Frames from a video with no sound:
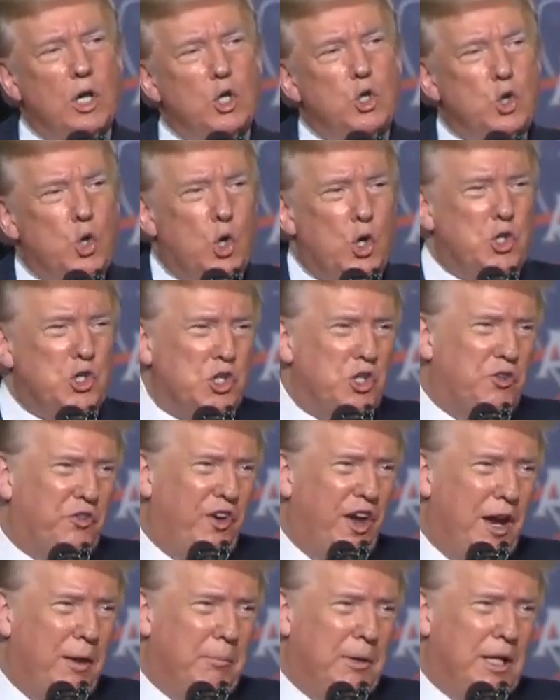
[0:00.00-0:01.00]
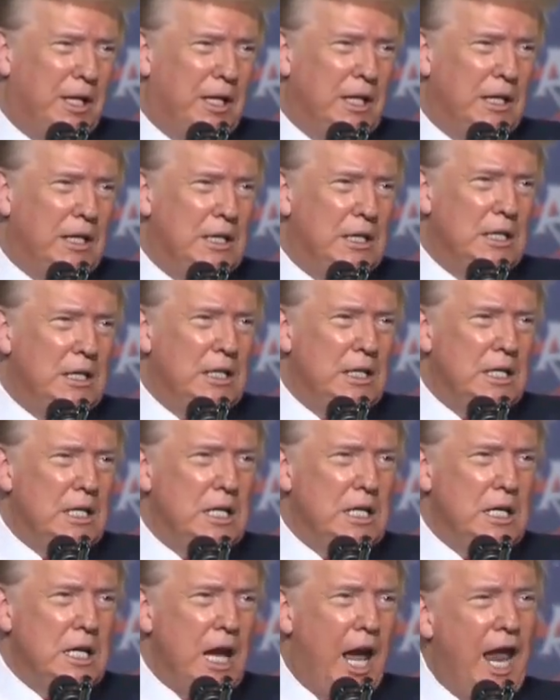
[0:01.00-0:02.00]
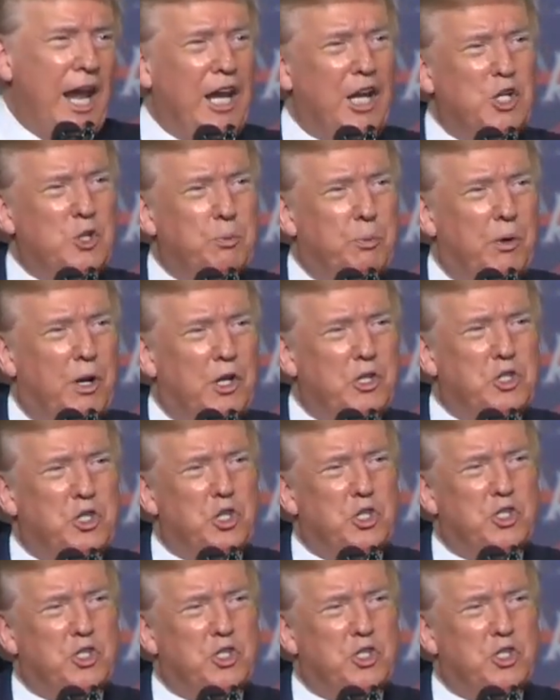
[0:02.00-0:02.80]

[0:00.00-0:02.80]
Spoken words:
George's family and expressed